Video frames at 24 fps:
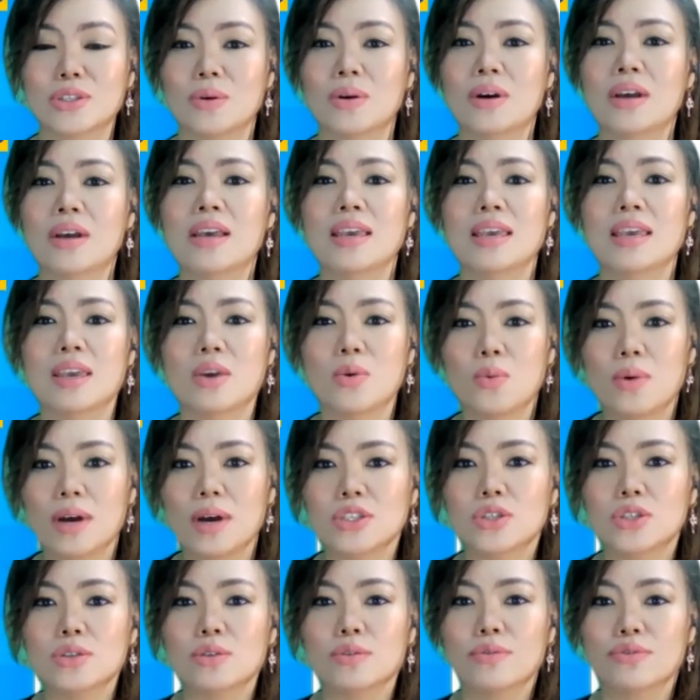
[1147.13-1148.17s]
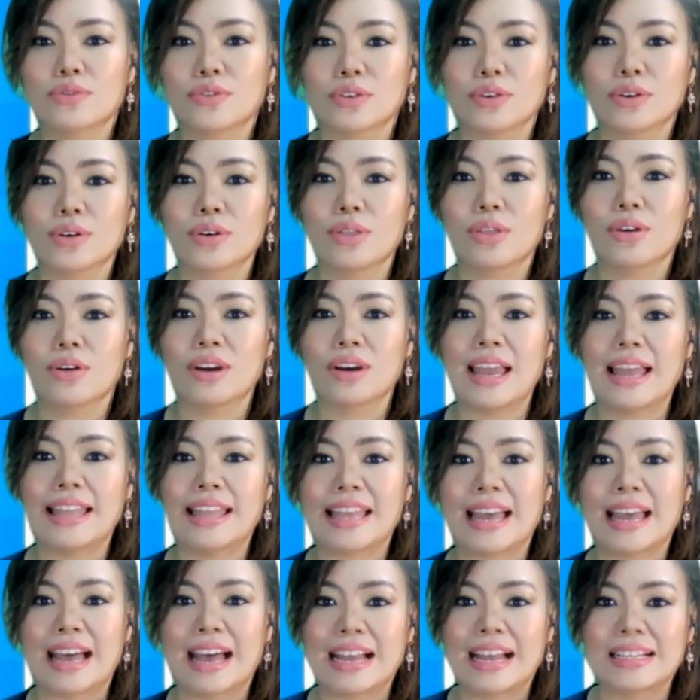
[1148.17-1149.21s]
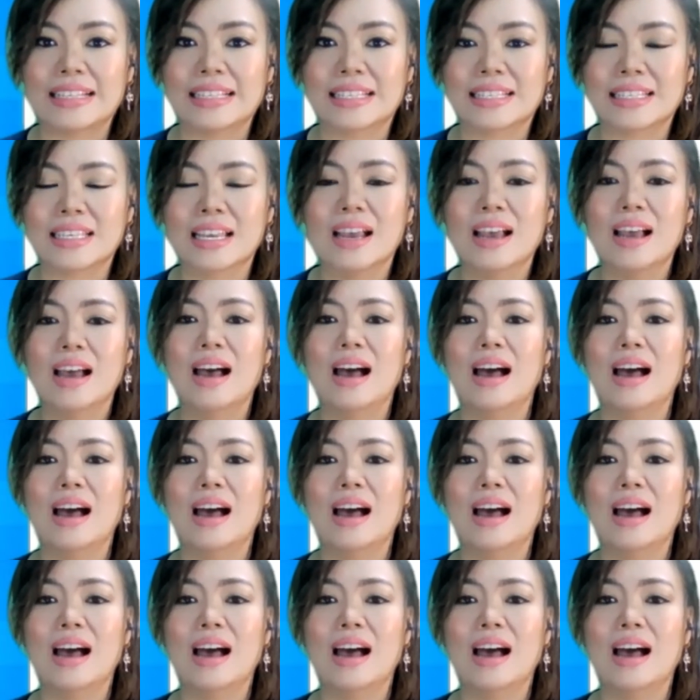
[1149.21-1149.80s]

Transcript: so he wants to further enhance